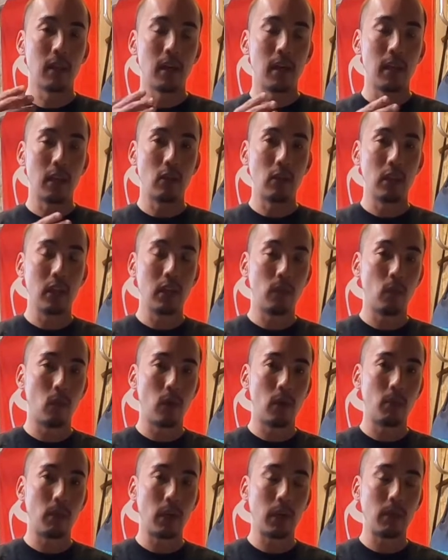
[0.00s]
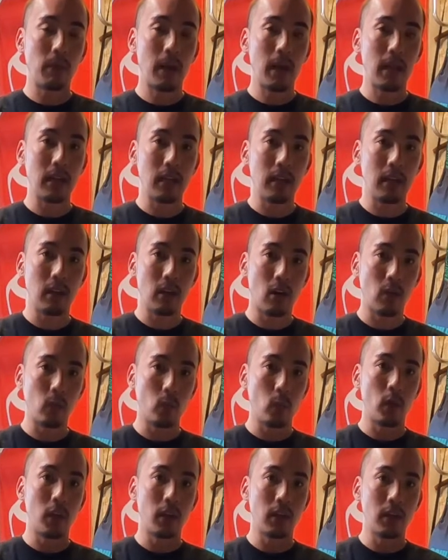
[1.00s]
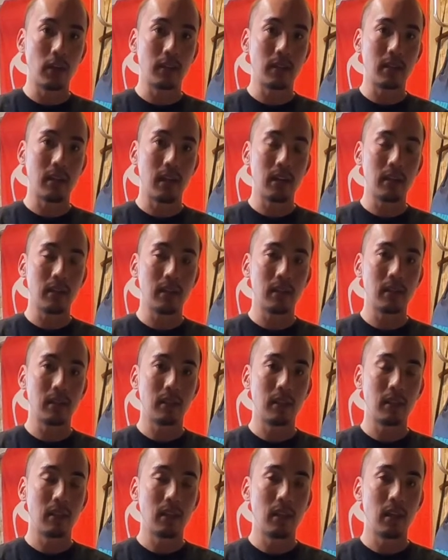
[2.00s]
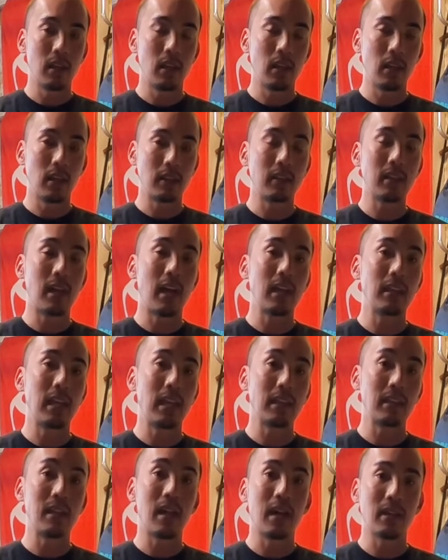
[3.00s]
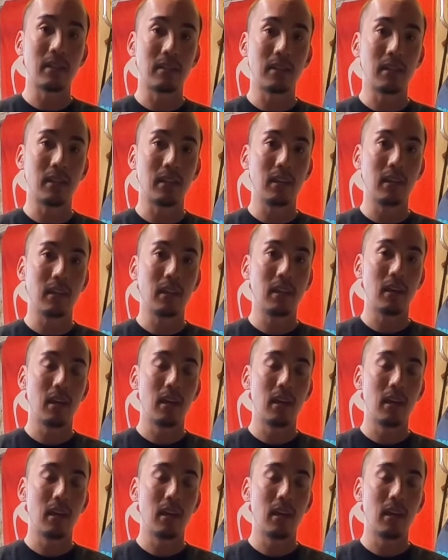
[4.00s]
They'll leave one brake pad in on one of the sides, the side that's not sticking.